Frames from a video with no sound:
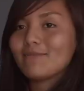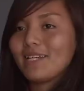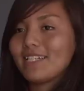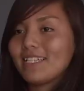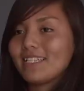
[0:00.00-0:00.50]

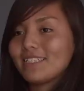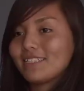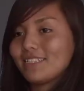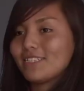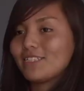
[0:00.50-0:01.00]
respect
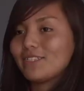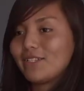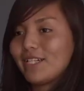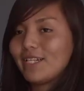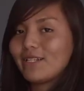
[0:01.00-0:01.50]
is
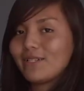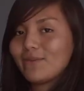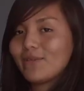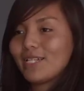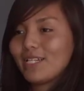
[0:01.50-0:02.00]

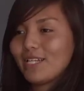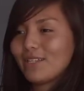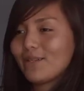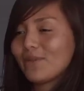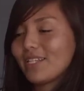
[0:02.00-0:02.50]
treating one
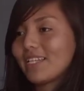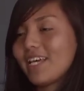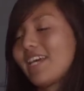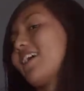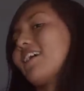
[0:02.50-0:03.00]
another with
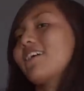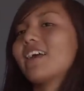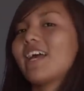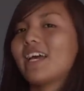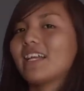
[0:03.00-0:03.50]

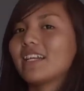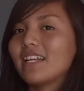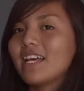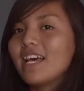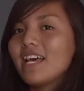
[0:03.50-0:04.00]
care
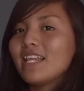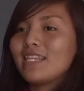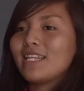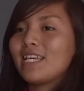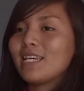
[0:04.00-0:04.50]
and
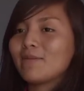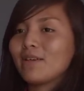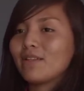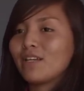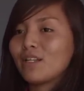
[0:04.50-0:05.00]
thinking
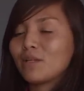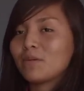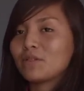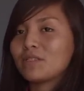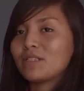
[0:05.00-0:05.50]
about the other
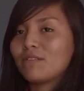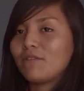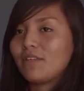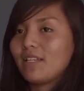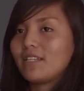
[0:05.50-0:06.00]
person's
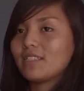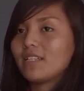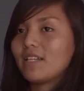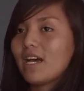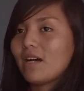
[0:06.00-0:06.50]
feelings
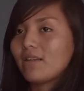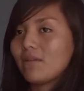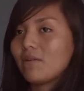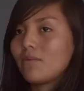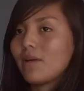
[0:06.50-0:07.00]
and how
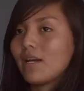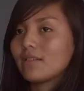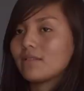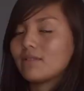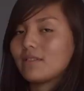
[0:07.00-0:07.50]
they would
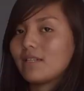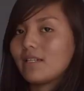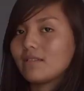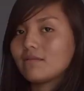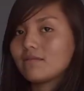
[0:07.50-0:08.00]
react to it
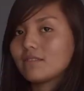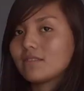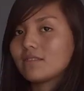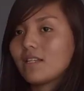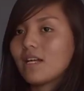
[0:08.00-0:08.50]
and
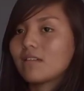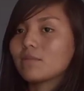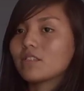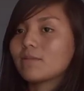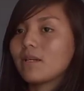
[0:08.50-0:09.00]
just a lot of
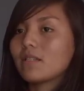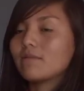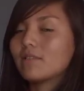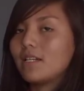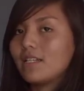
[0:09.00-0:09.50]

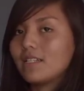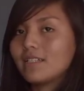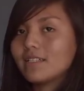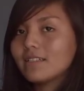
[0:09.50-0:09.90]
perspective taking.